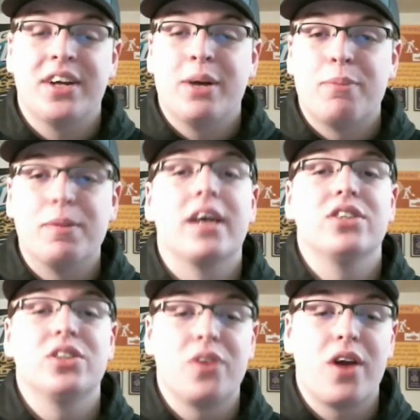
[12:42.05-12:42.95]
because,
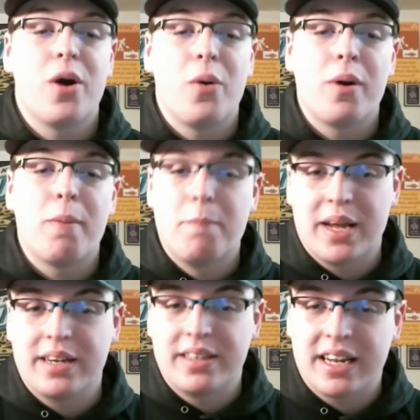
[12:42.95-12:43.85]
you know,
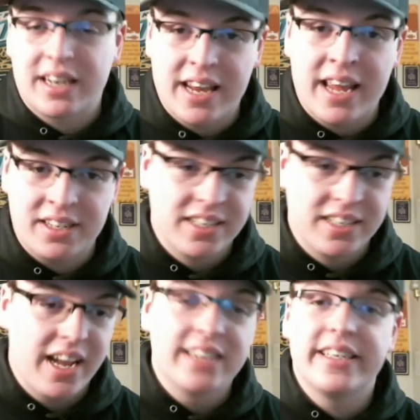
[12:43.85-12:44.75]
Big Dick Nick
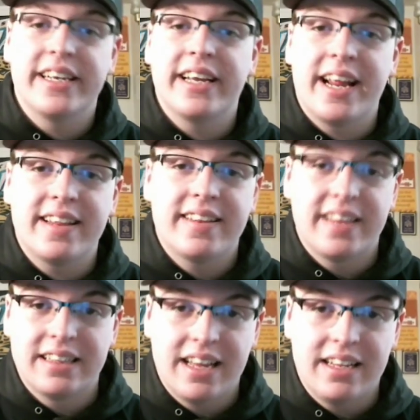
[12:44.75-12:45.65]
ain't taking
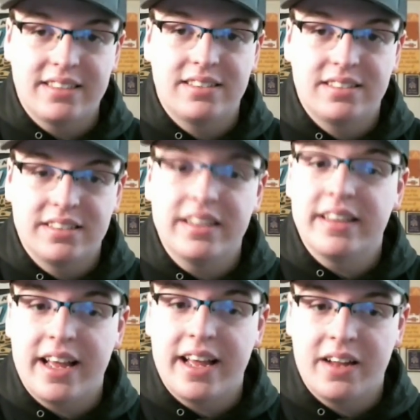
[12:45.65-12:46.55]
anything less than that.